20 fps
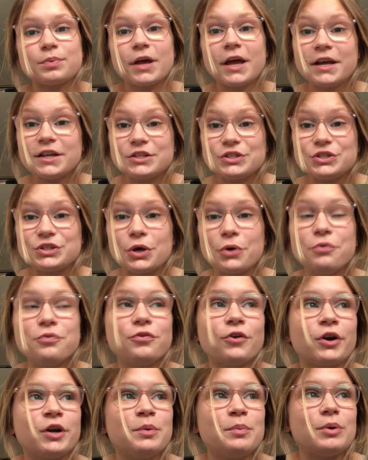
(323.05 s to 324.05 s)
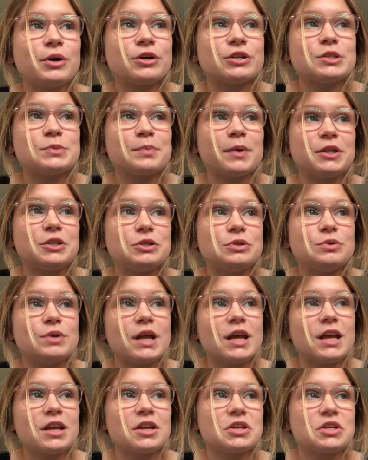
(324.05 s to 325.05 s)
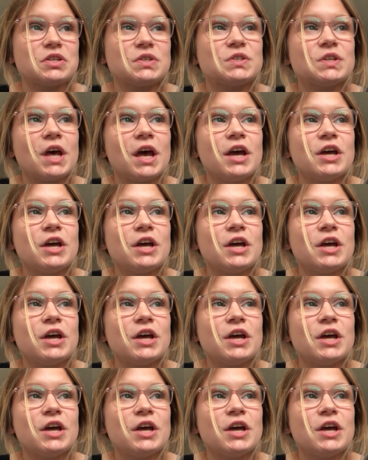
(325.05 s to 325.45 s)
but it's so funny because my due date is